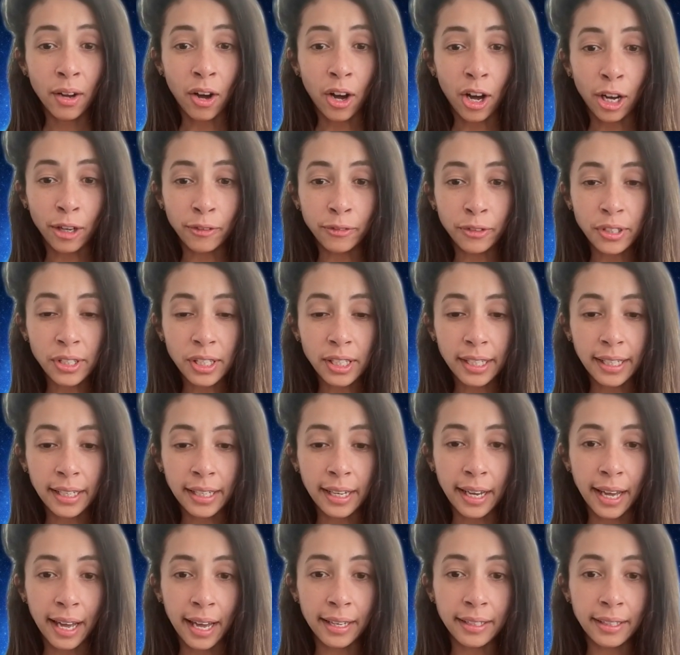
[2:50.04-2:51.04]
Obviously,
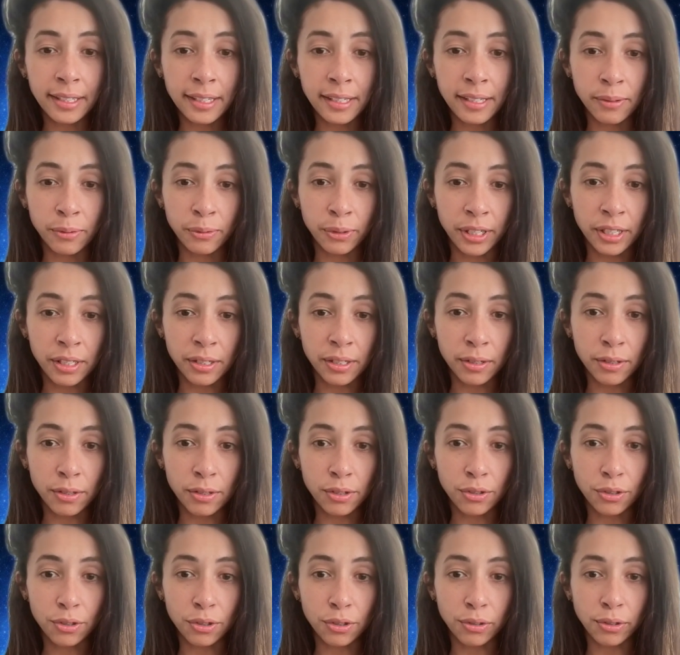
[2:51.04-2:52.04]
he had his
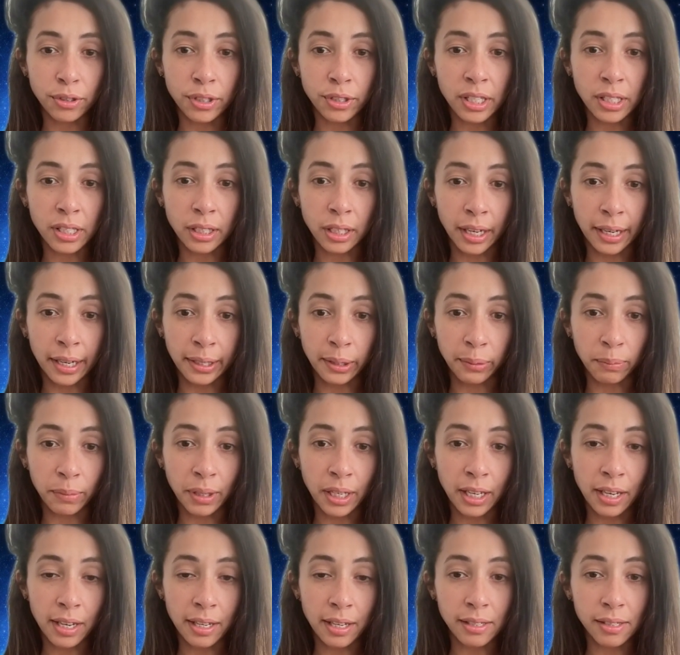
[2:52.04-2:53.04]
reasons to dislike
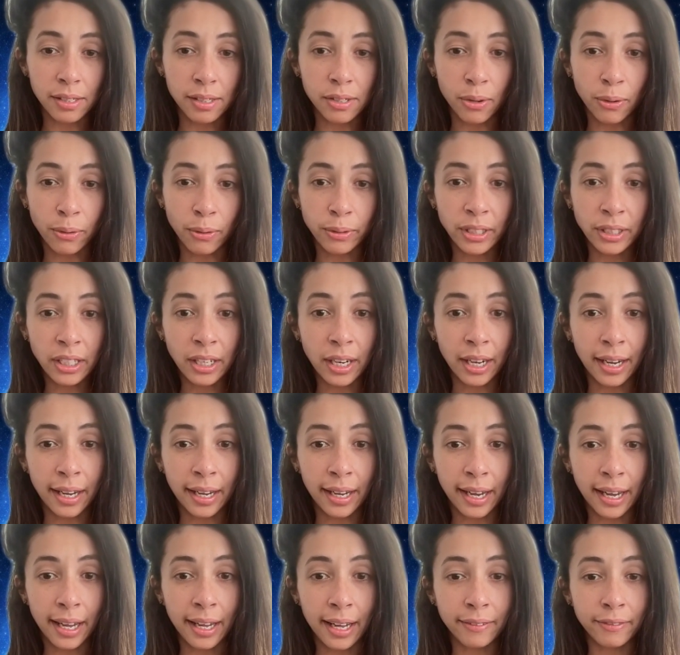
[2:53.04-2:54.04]
me, and so did I
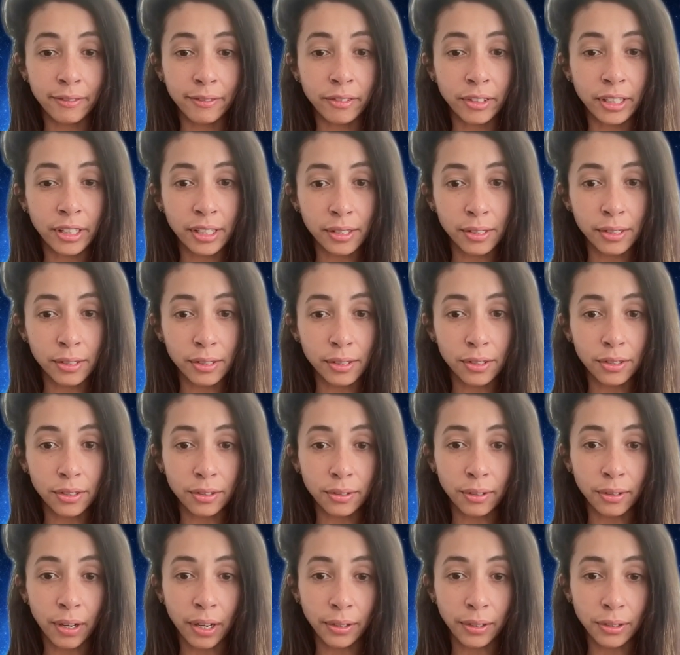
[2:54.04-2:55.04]
have reasons
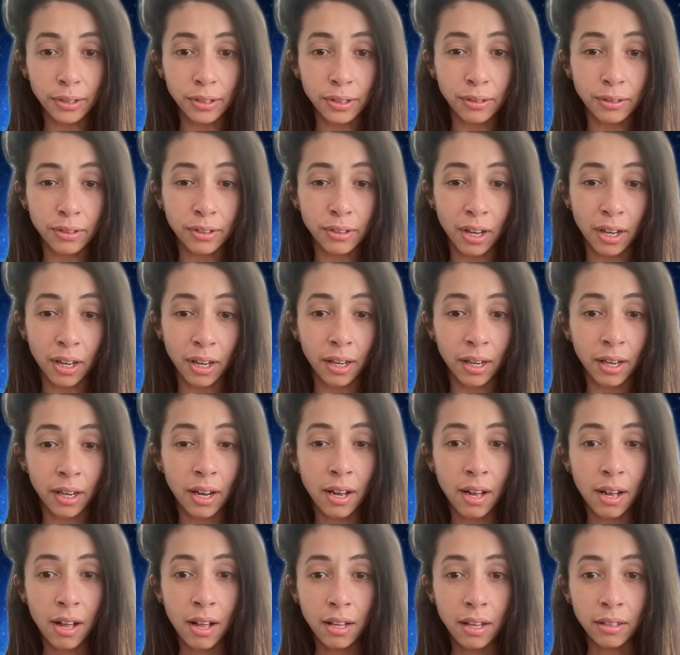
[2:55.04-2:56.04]
to also not
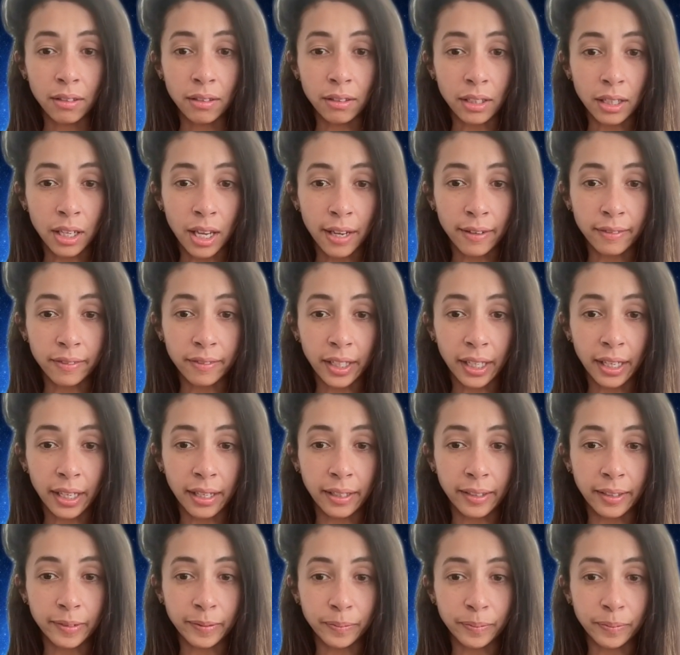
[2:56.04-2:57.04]
love
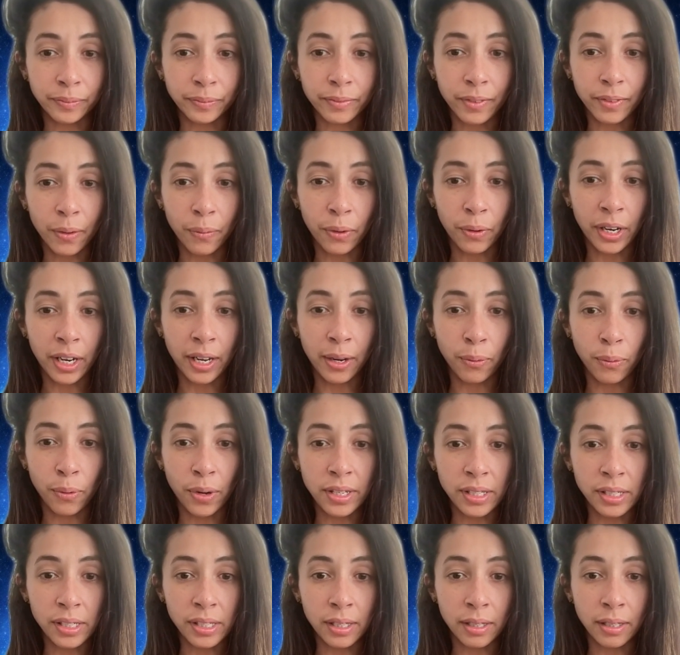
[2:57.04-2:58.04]
him when I
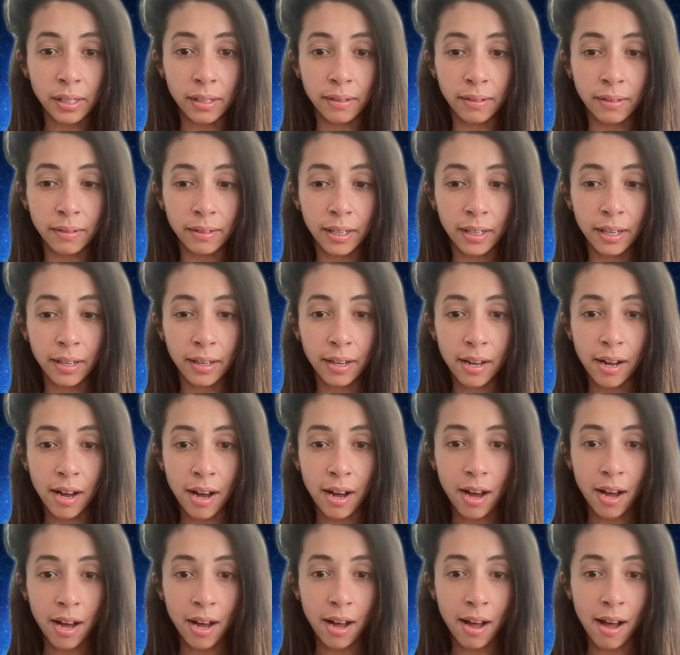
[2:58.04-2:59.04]
wasn't
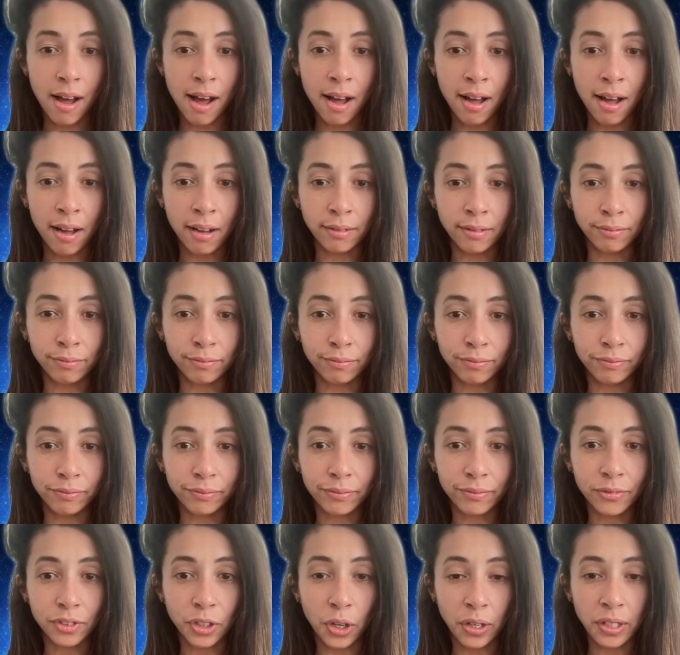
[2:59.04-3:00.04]

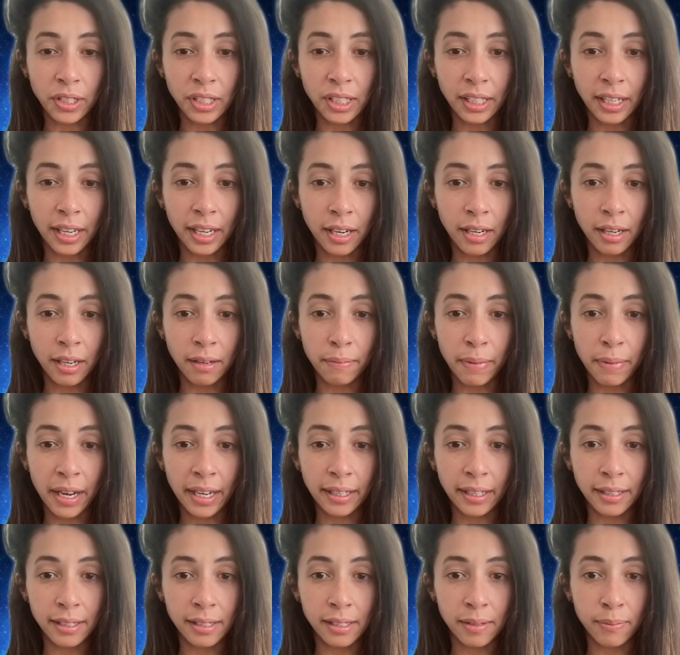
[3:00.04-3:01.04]
intoxicated by
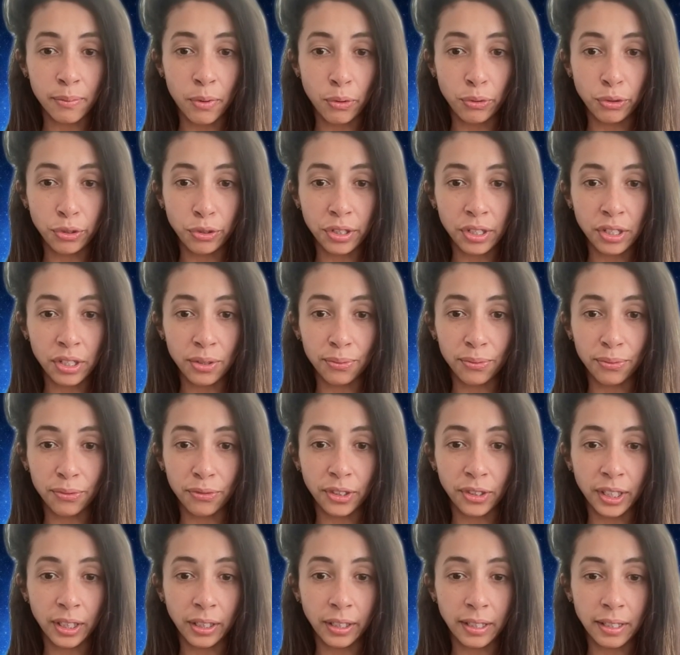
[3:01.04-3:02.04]
his emotions and
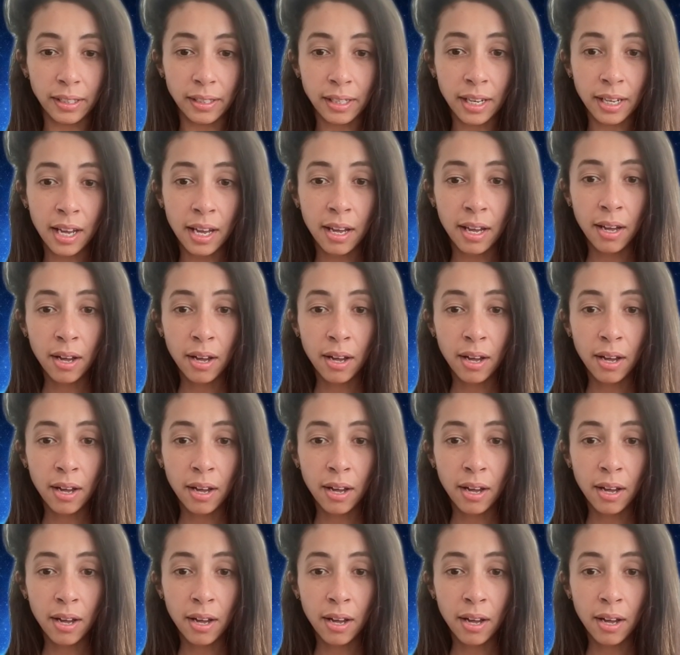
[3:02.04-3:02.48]
feelings.